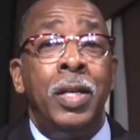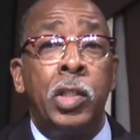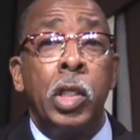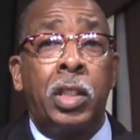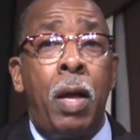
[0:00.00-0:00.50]

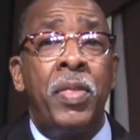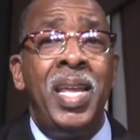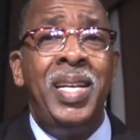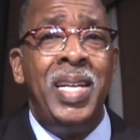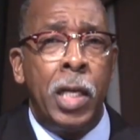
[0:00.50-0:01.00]
This is something
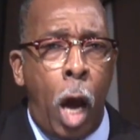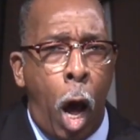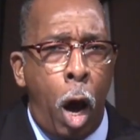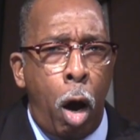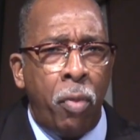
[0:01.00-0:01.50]
he did
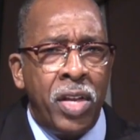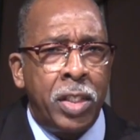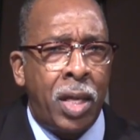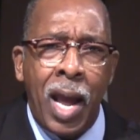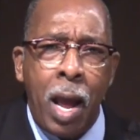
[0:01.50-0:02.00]
all the
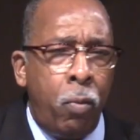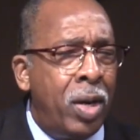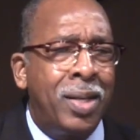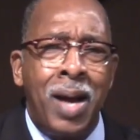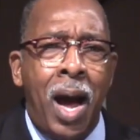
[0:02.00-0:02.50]
time,
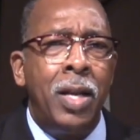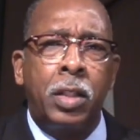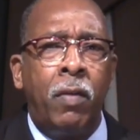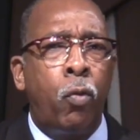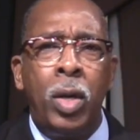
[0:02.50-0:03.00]

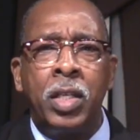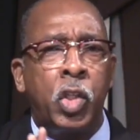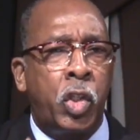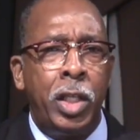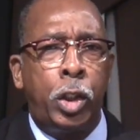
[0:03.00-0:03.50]
regardless of what the
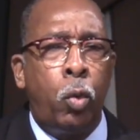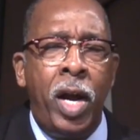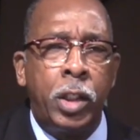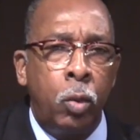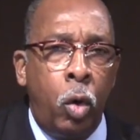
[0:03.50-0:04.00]

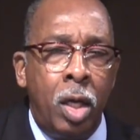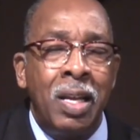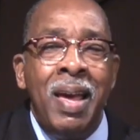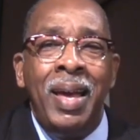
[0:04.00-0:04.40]
situation was.